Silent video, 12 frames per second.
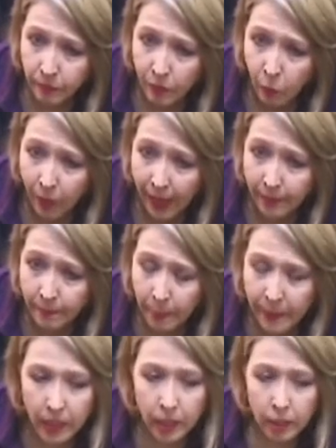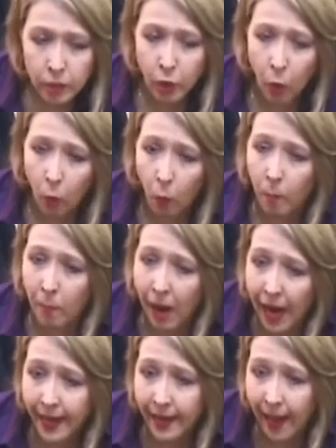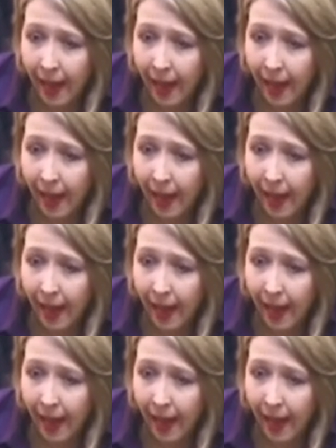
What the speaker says: Okay? So my